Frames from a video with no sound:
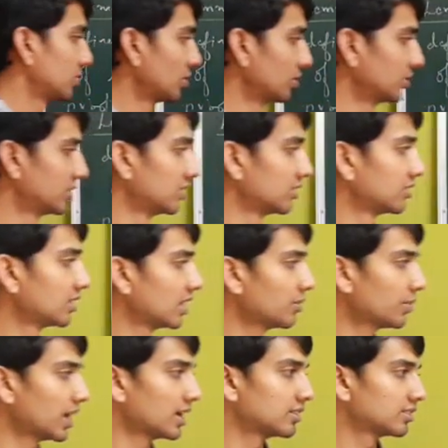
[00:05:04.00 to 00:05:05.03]
So this is
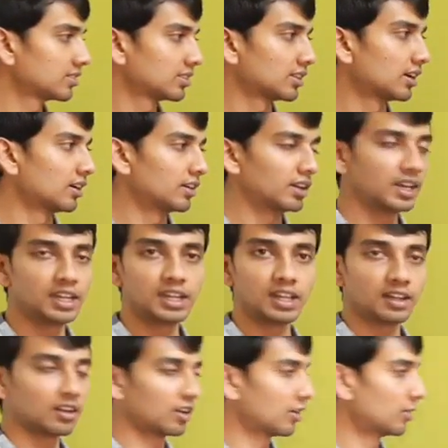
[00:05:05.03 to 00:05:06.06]
same as integral